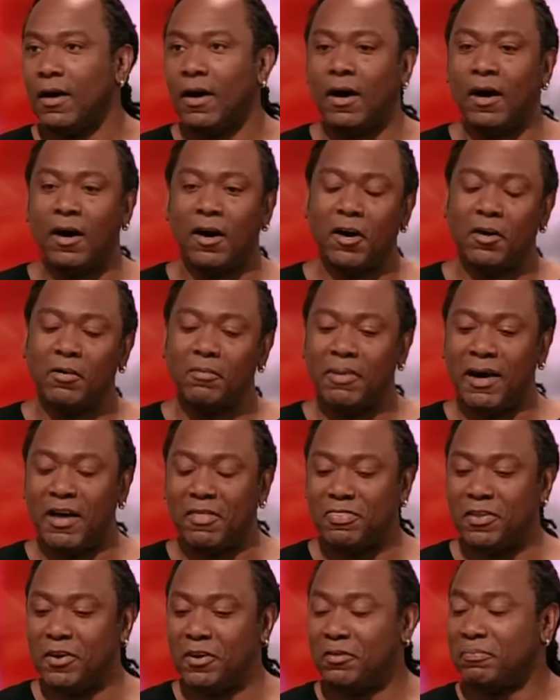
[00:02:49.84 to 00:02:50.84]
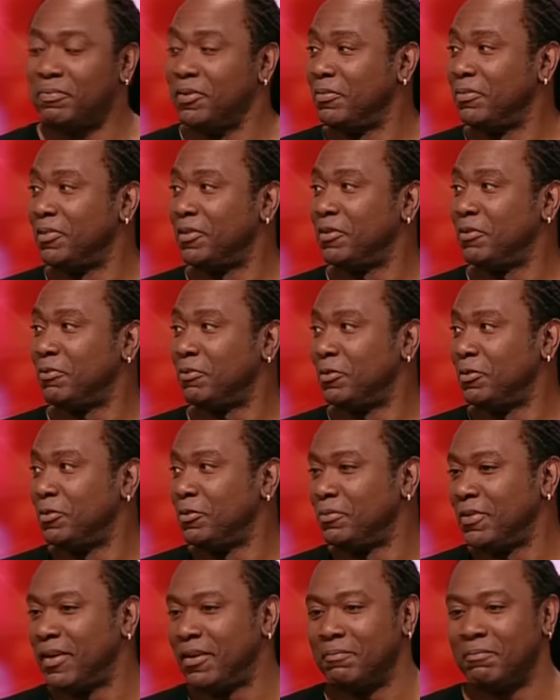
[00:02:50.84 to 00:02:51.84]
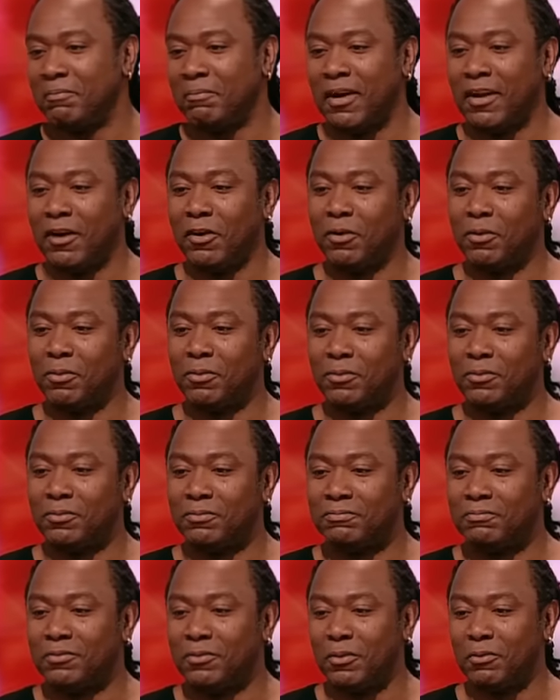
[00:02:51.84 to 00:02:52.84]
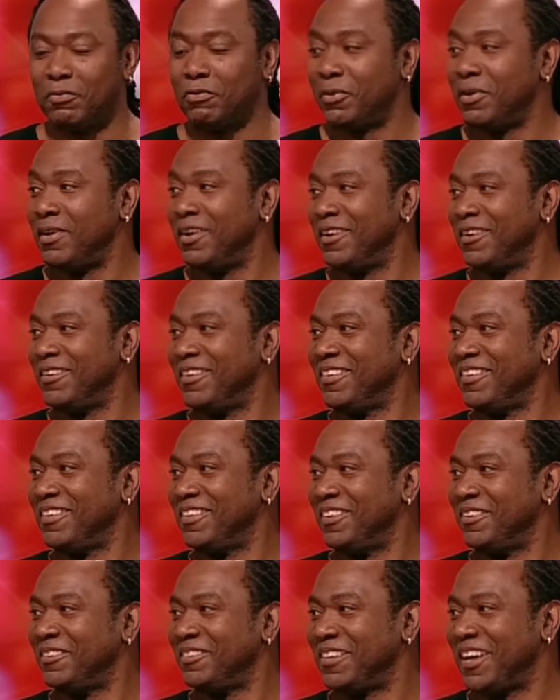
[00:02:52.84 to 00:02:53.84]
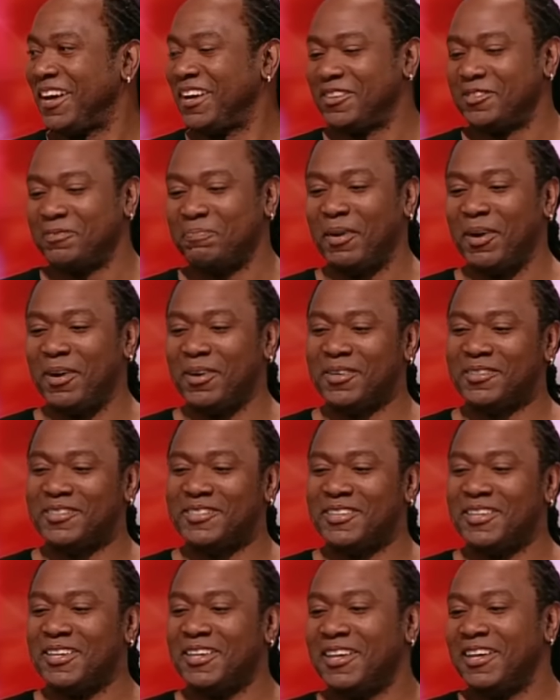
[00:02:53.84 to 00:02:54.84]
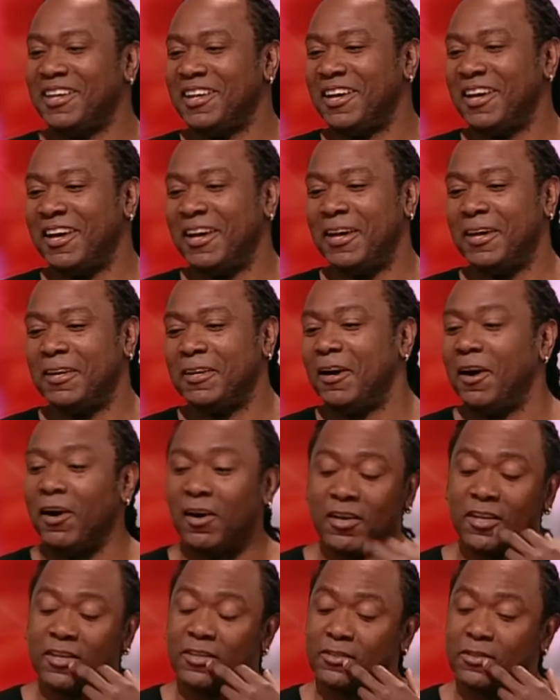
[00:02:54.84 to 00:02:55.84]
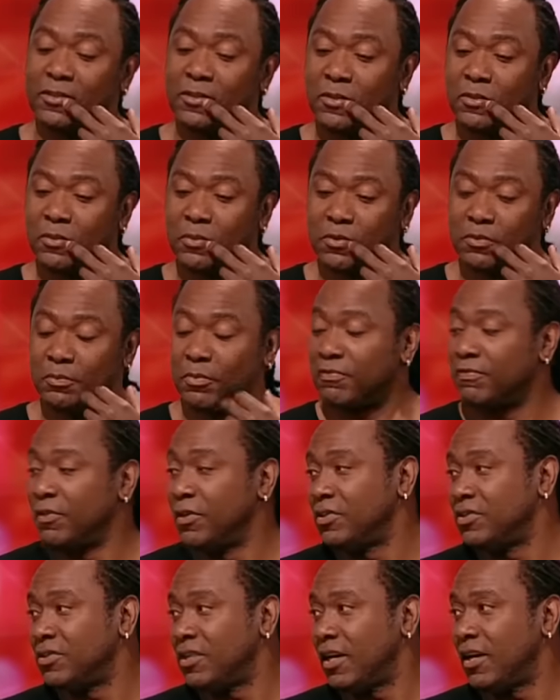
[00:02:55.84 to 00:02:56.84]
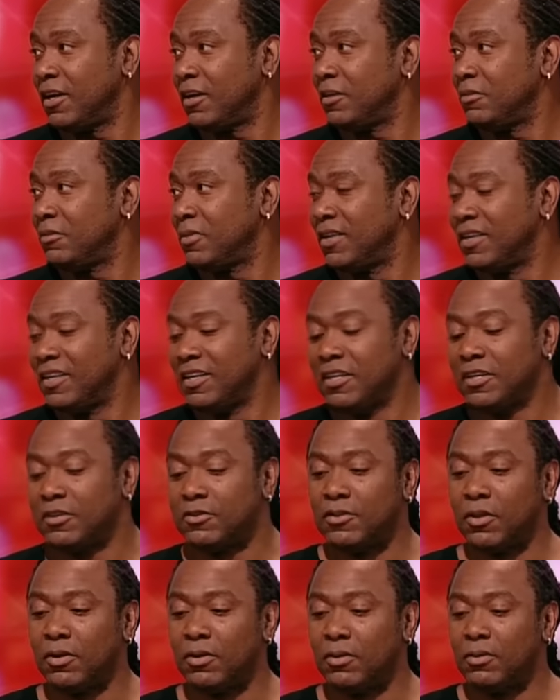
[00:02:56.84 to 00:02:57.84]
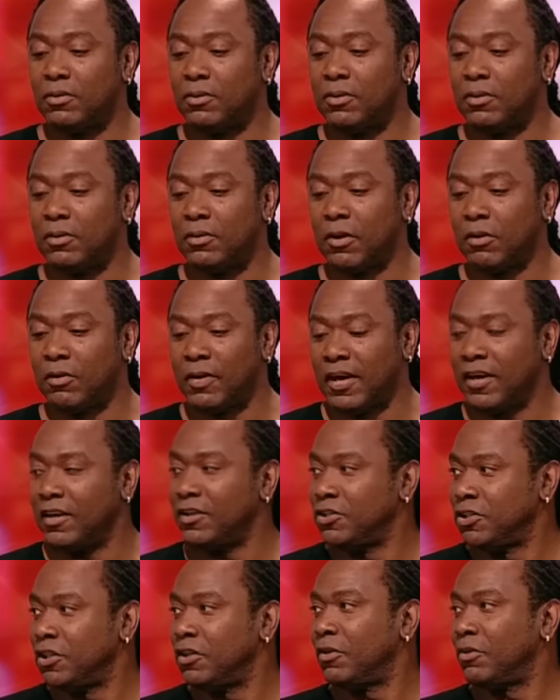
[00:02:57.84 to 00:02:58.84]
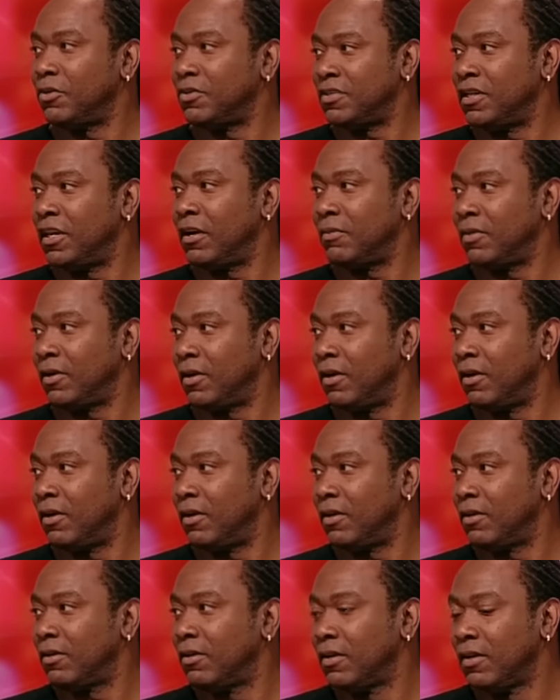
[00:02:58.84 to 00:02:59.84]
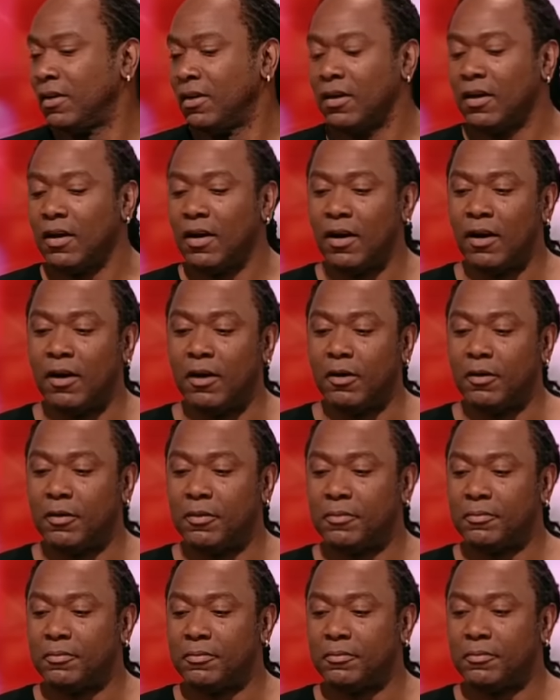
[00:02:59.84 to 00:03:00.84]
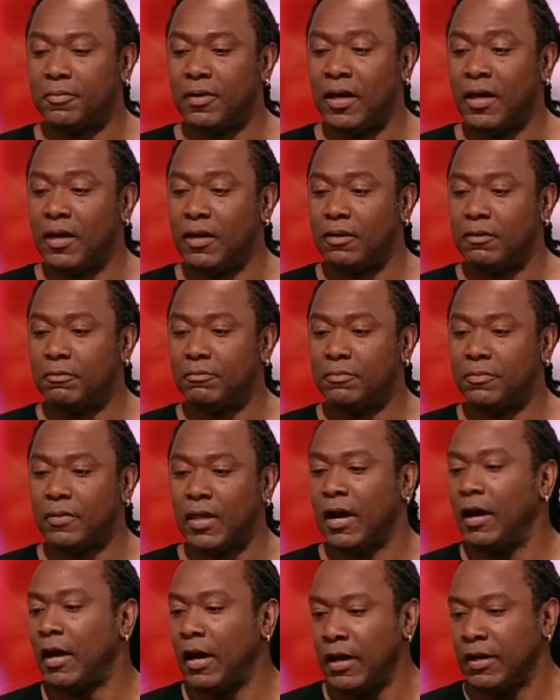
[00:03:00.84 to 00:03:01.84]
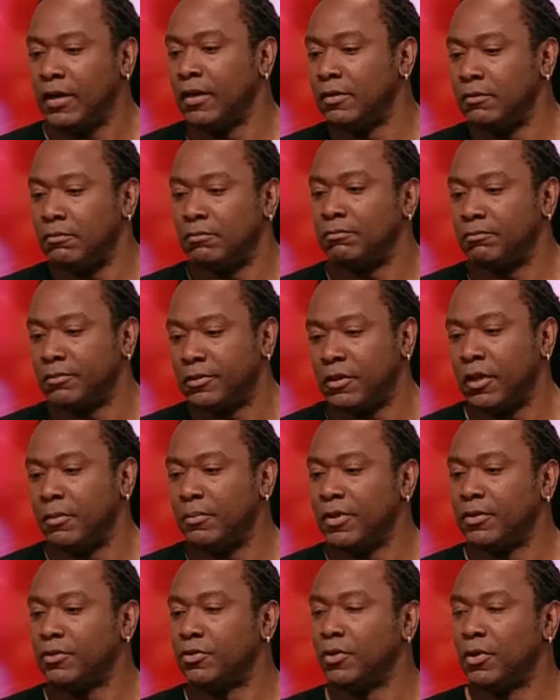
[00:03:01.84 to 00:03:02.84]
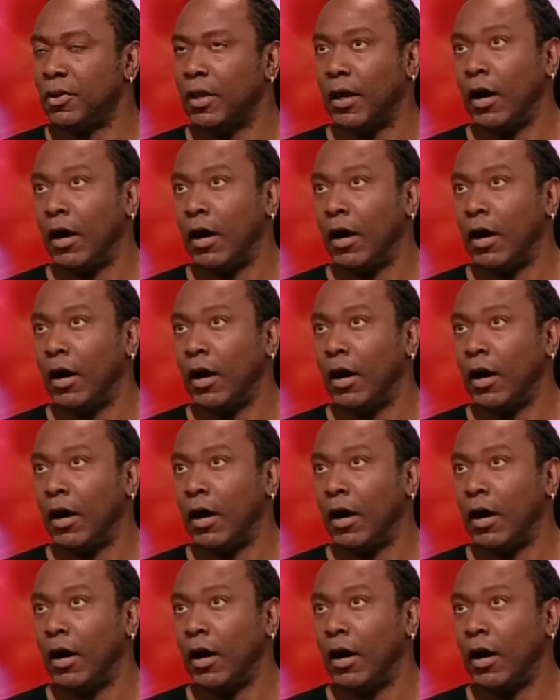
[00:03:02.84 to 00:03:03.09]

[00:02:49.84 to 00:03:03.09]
About 30 people in the room that might hold, 300. It was kind of sparse, and the audience knew it was my first time. So, they were kind of generous in that regard. And I didn't come into it like,